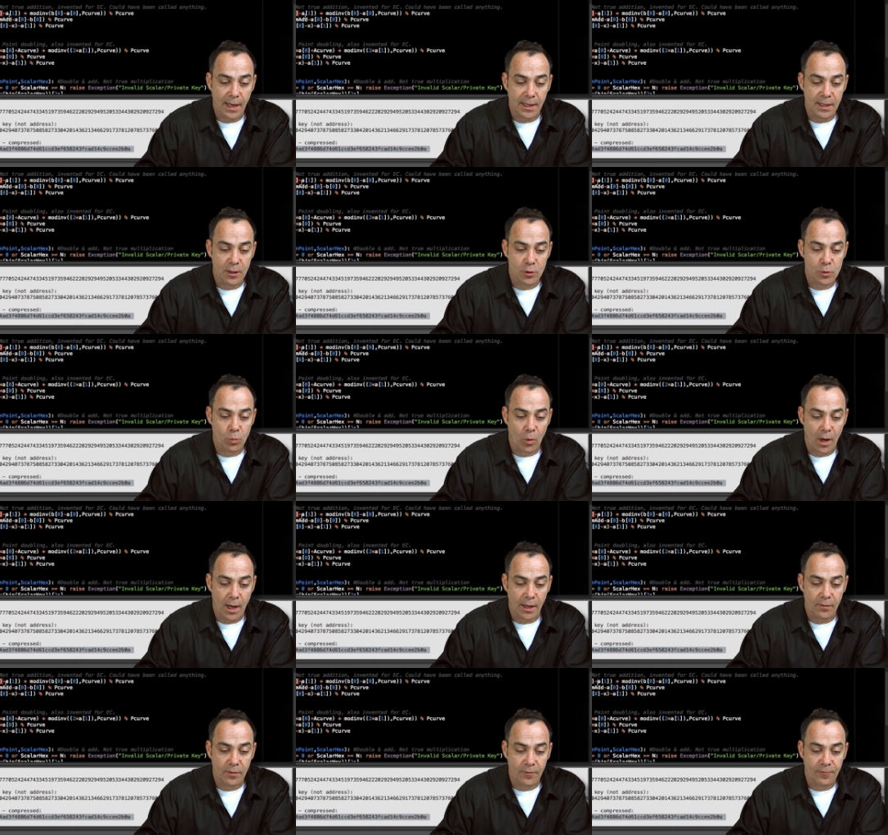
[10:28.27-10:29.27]
And here's
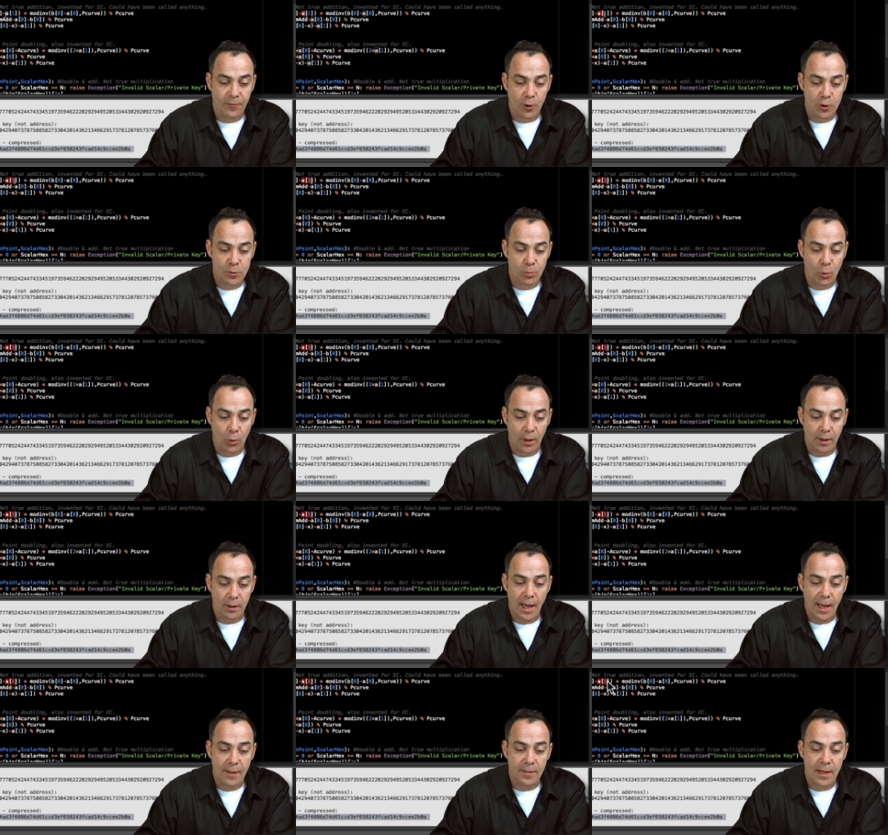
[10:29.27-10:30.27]
y of the first point,
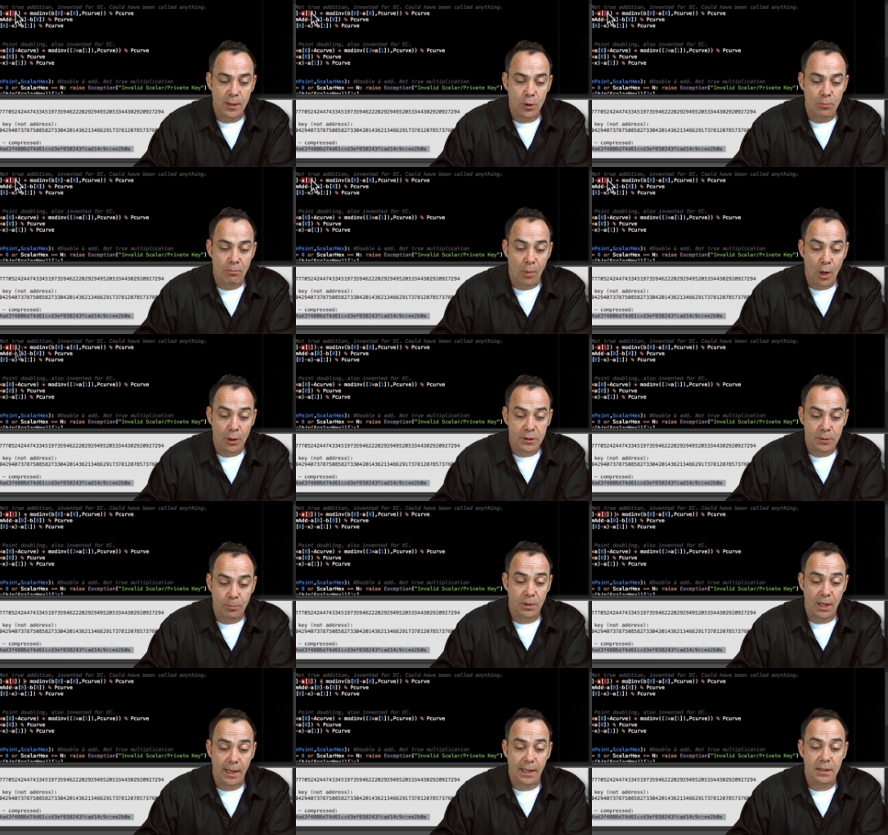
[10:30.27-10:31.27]
and then you
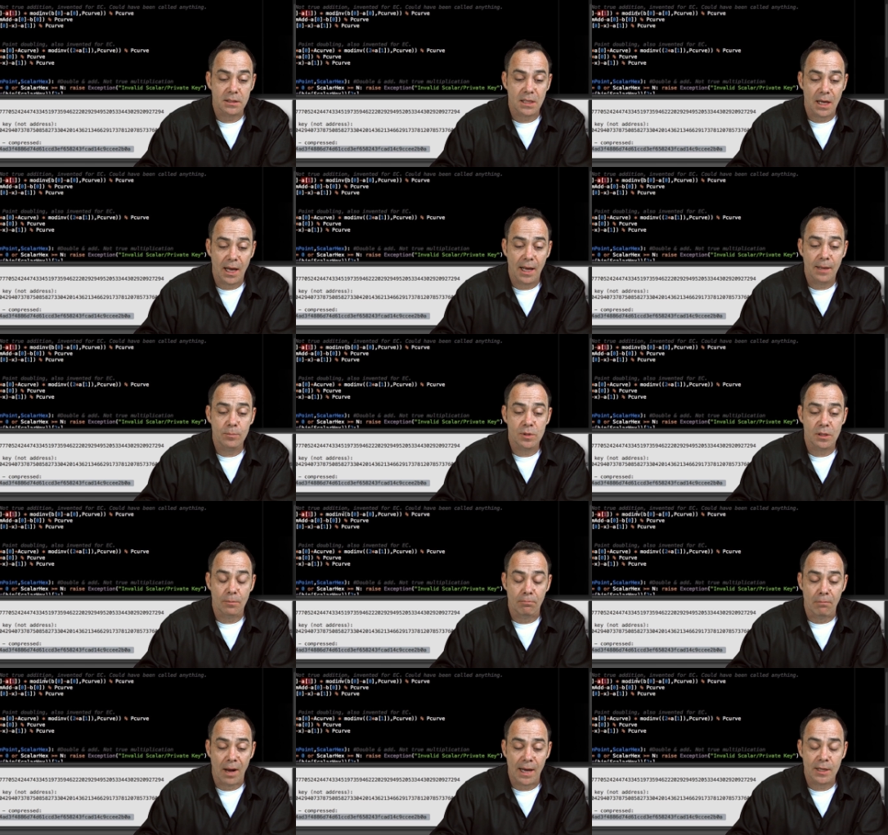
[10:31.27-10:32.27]
multiply it times the
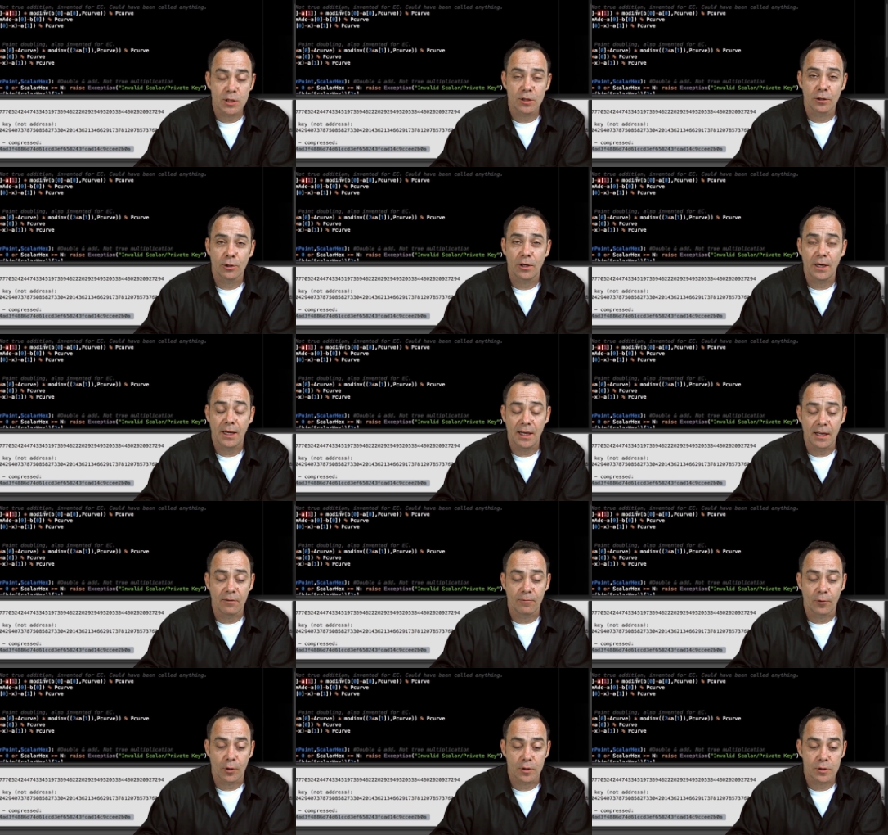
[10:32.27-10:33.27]
modular
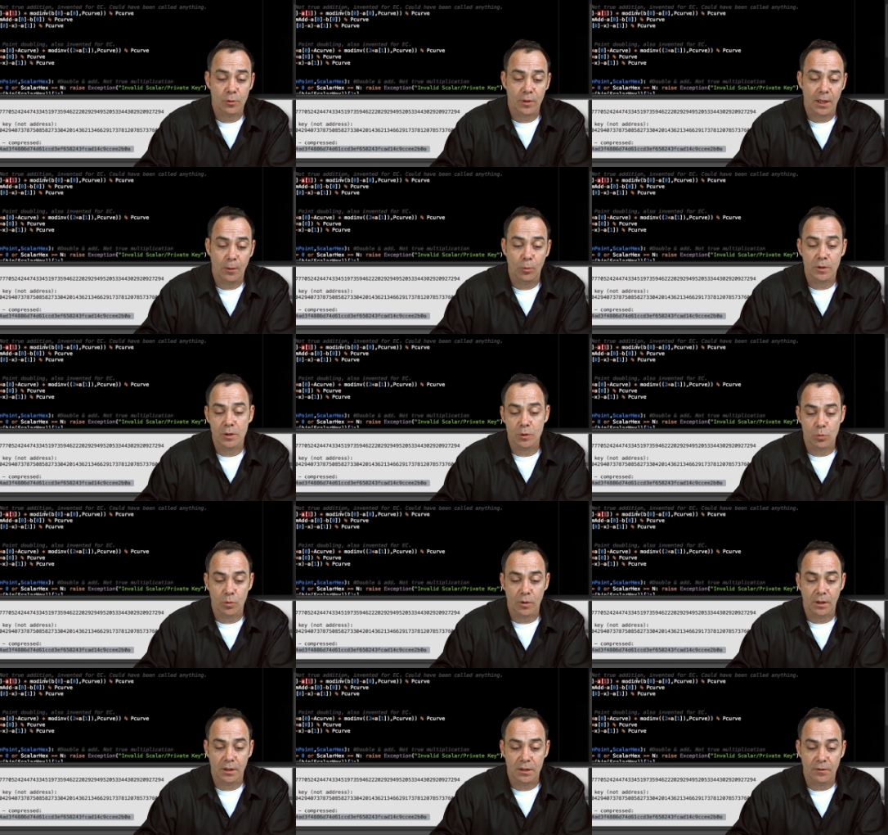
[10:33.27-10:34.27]
inverse, okay, which is
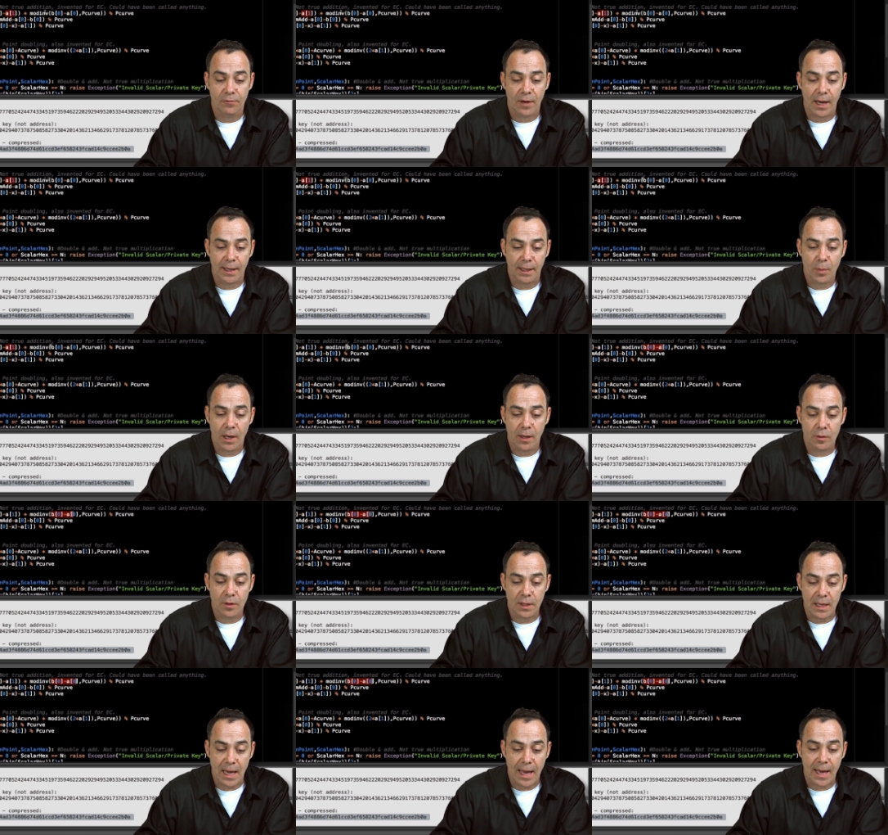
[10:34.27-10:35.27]
really divided by
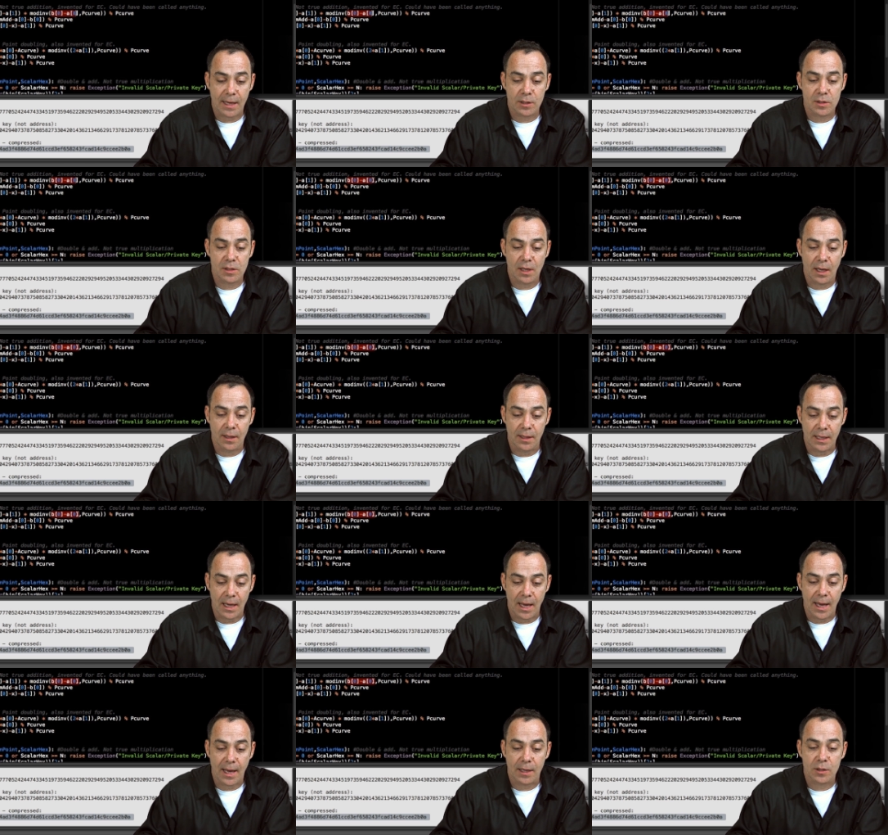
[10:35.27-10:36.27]
the x and
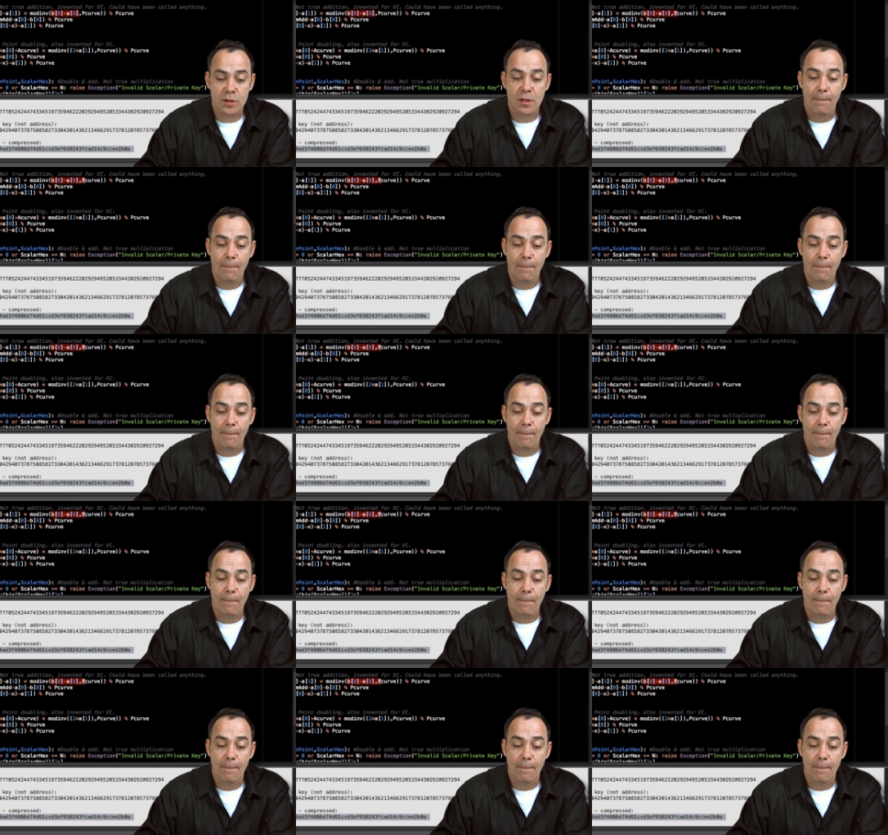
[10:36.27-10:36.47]
the x,